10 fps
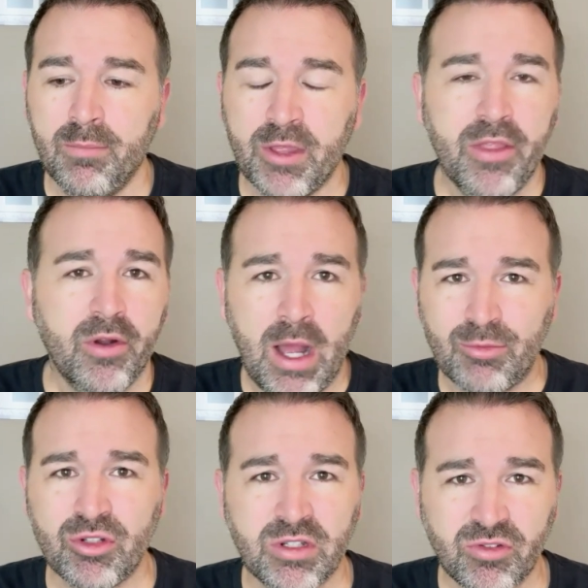The other
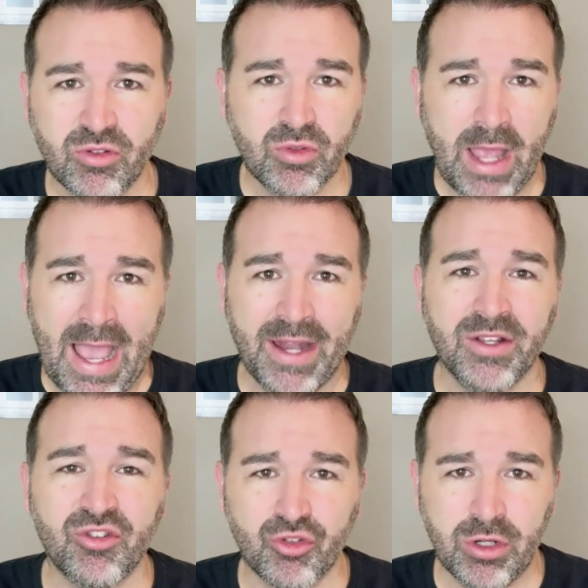option is to add
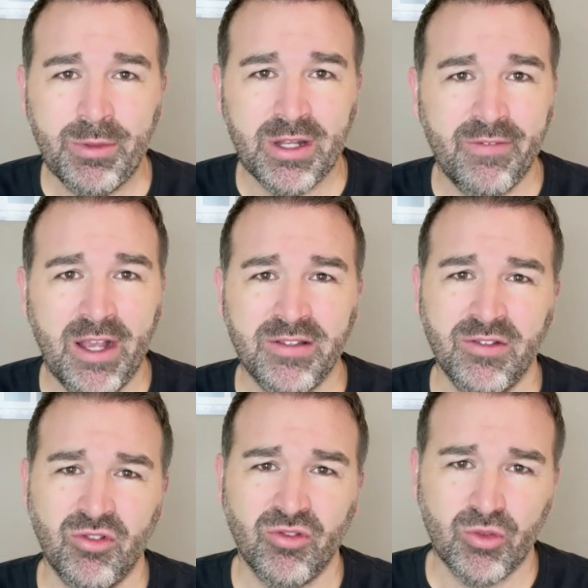a streaming device
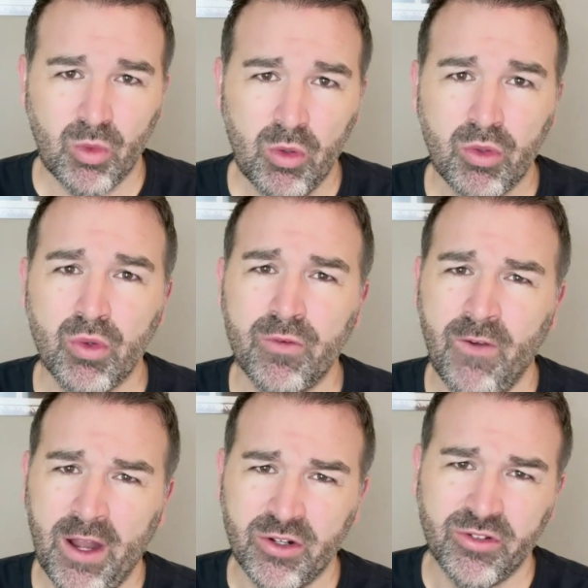such as a Roku,
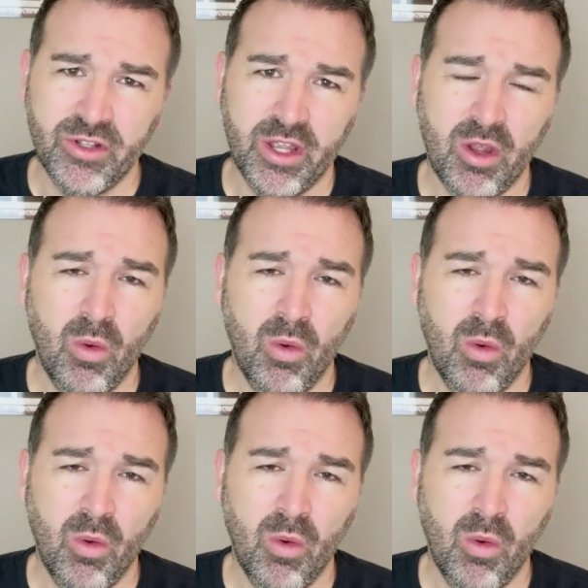Fire Stick,